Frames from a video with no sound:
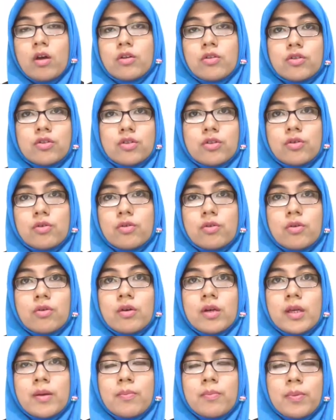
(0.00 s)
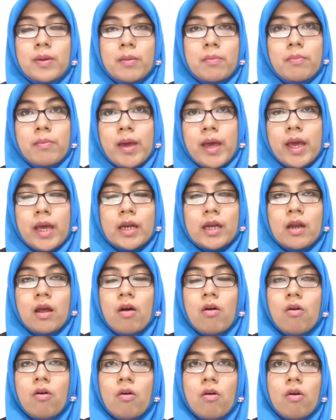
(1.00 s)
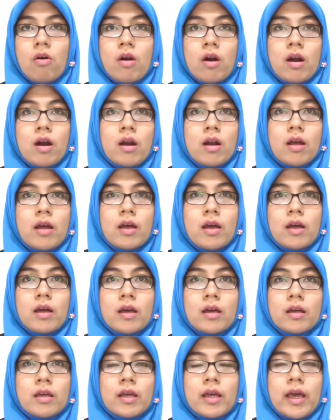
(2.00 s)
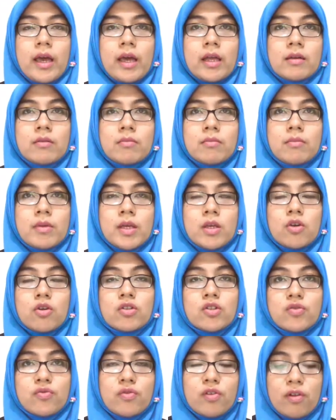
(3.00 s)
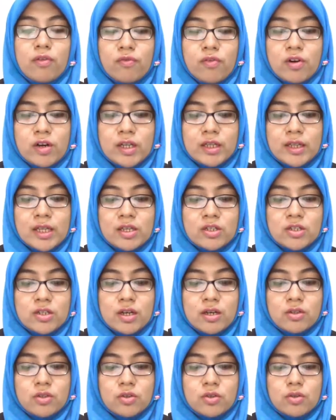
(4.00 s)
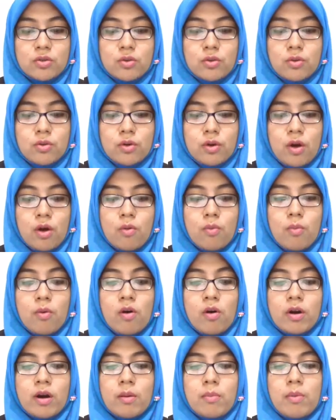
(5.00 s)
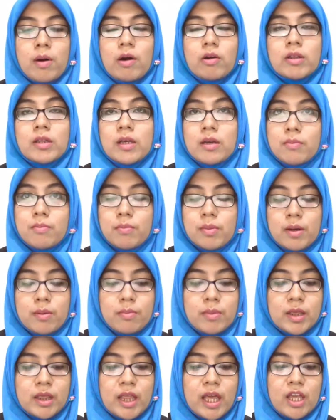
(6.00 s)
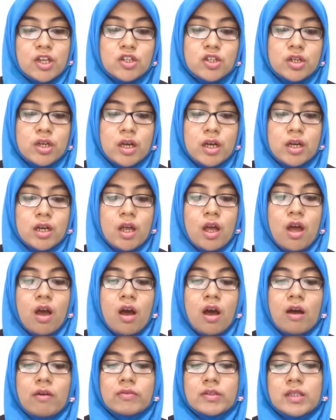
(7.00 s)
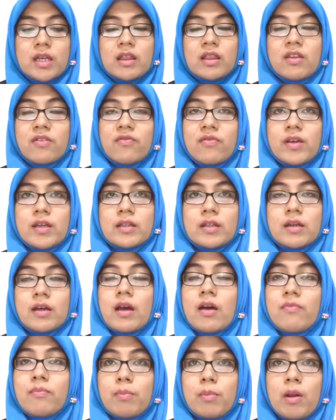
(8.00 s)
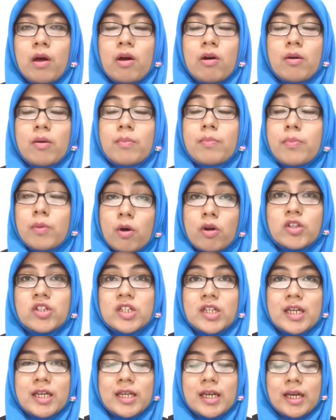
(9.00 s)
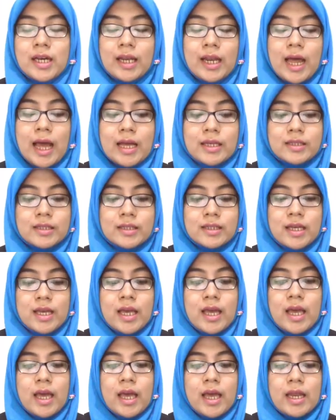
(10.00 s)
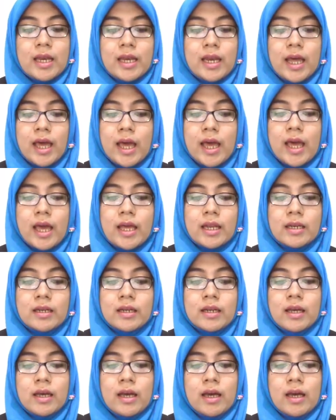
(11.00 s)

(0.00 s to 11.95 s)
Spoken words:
to implement, or can be useful for the teachers to know more about the implementation of scientific approach in the class. And then